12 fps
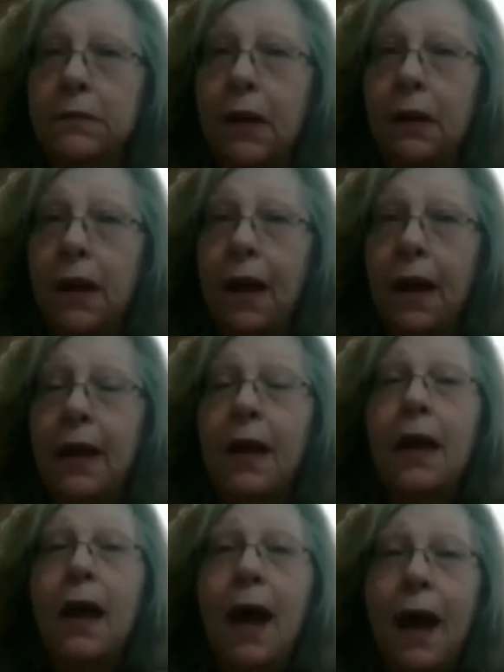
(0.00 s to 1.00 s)
Okay,
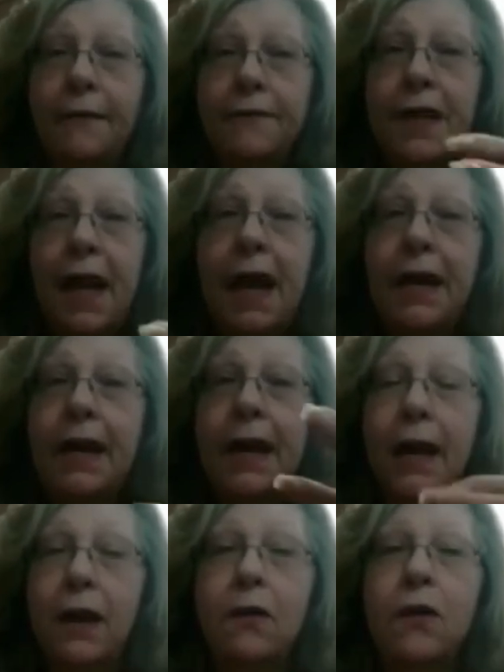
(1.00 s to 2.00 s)
I've tatted
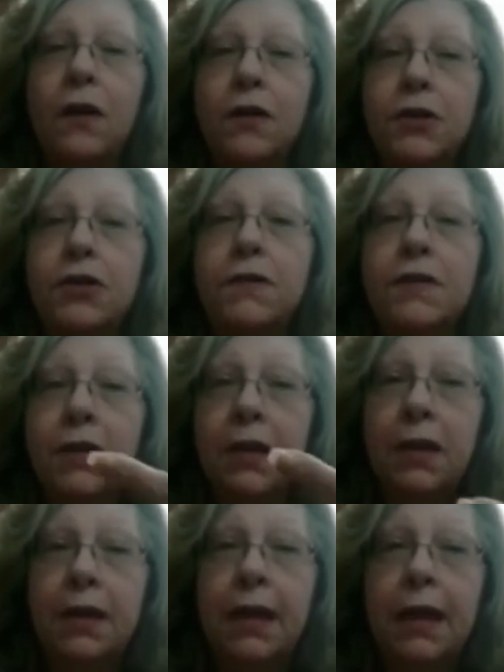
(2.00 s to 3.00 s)
ANKARS using
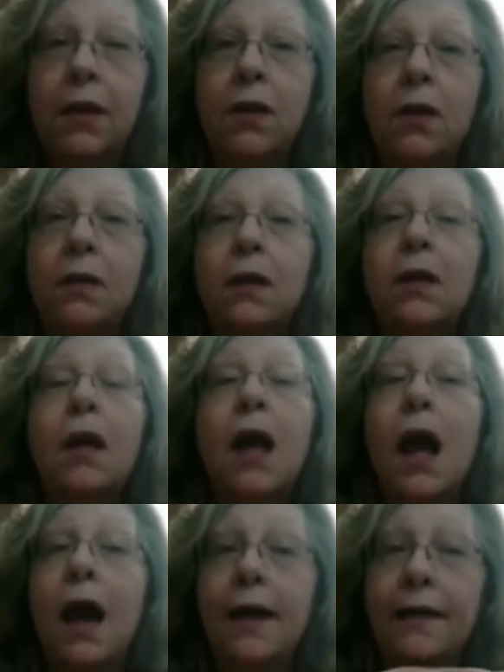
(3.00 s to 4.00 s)
a needle.
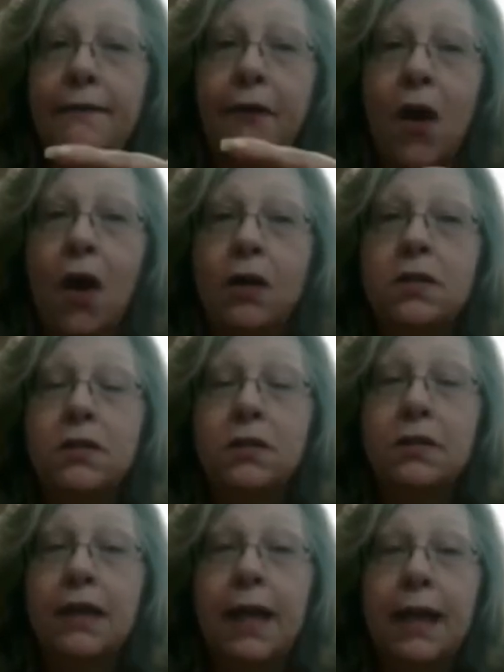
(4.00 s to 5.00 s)
I have also
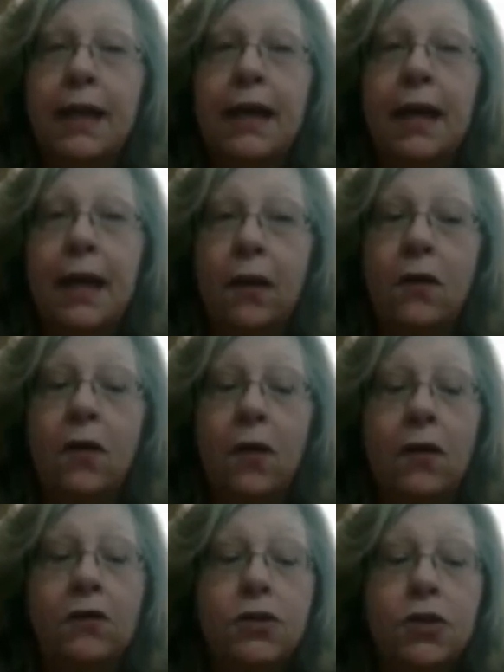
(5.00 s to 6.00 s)
tatted
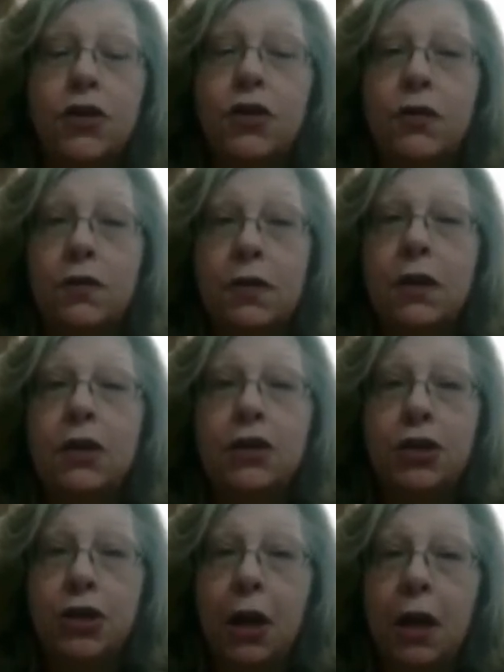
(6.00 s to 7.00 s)
ANKARS using a
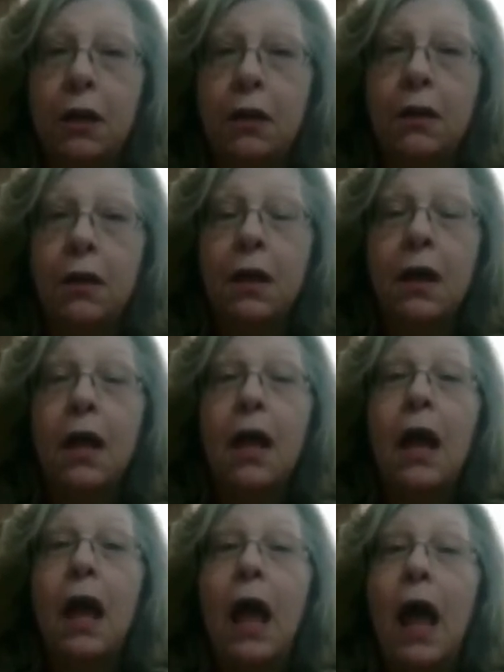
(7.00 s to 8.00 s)
shuttle.
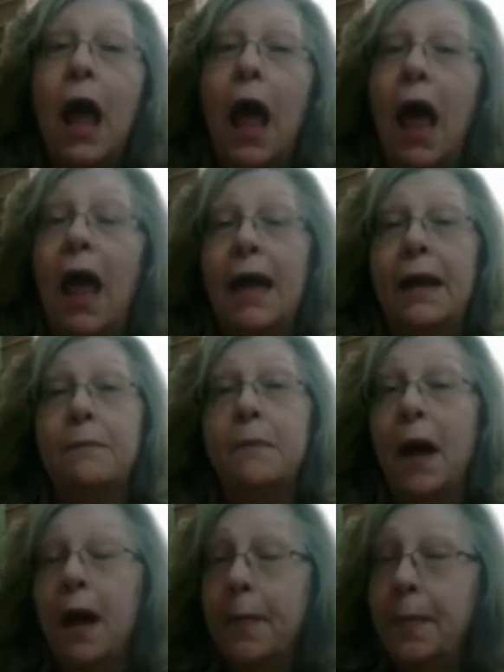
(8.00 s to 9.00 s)
And in
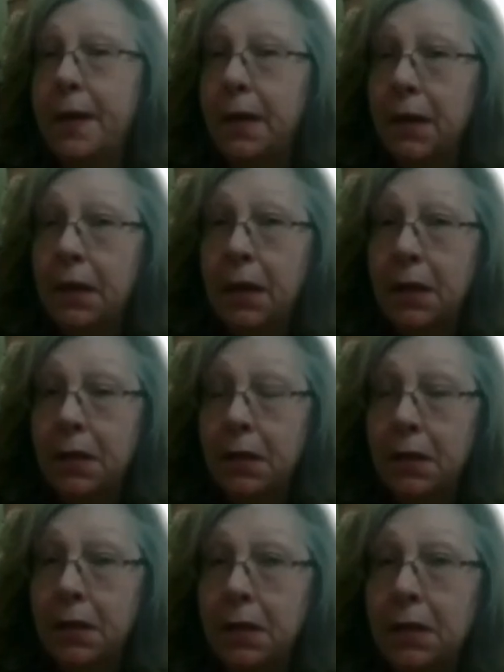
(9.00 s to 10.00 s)
my opinion,
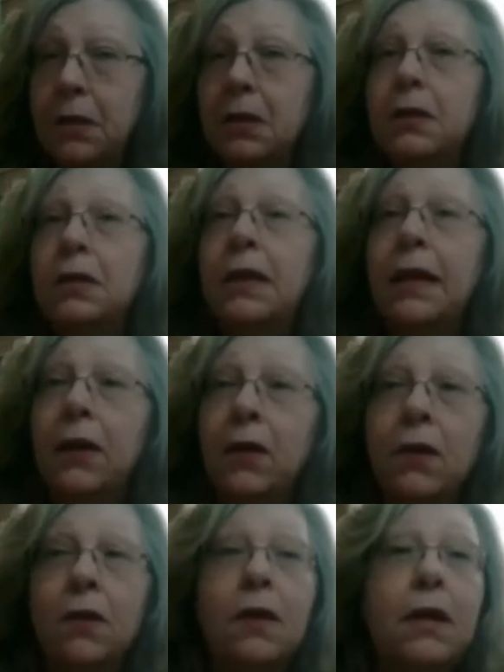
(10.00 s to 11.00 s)

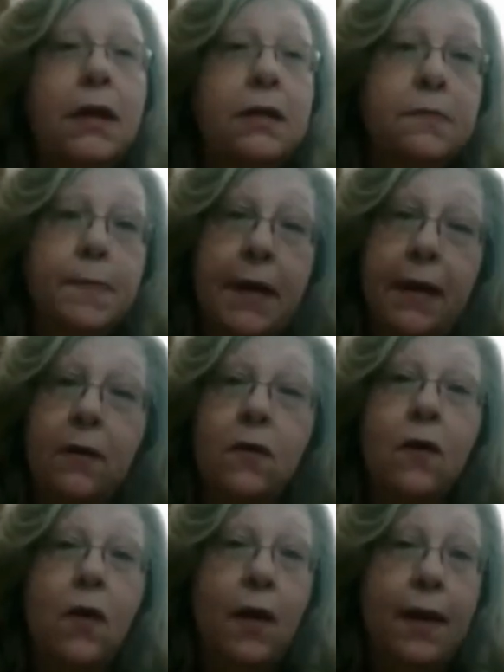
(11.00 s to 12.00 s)
needle is
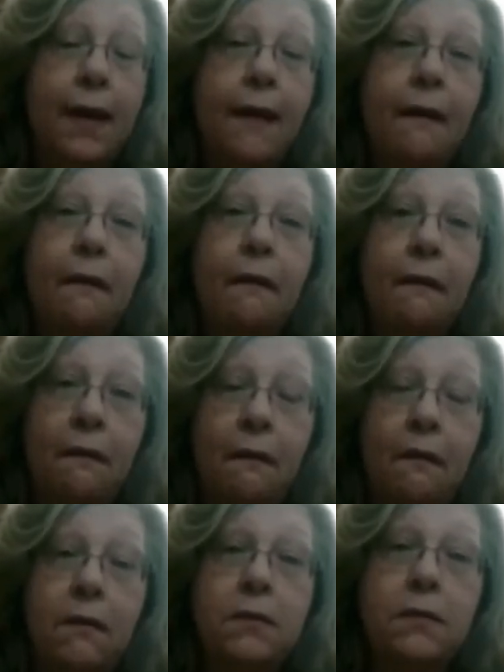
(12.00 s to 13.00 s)
better on
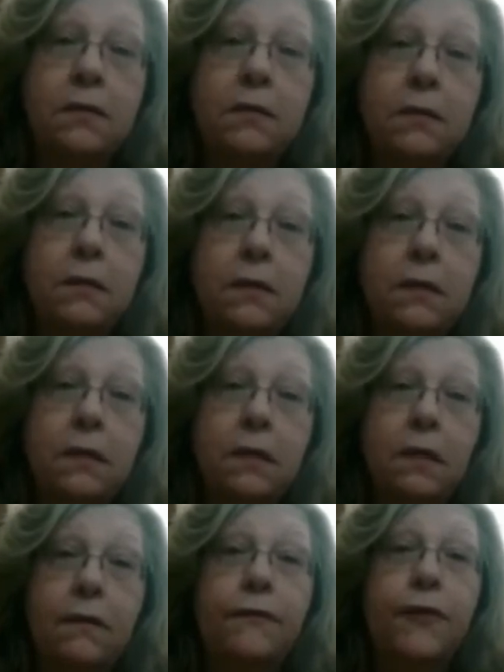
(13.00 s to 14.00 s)
ANKARS
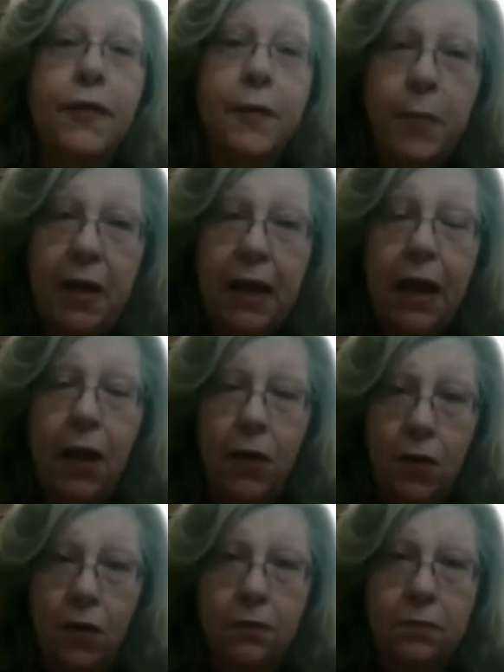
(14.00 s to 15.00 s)
for the beginner.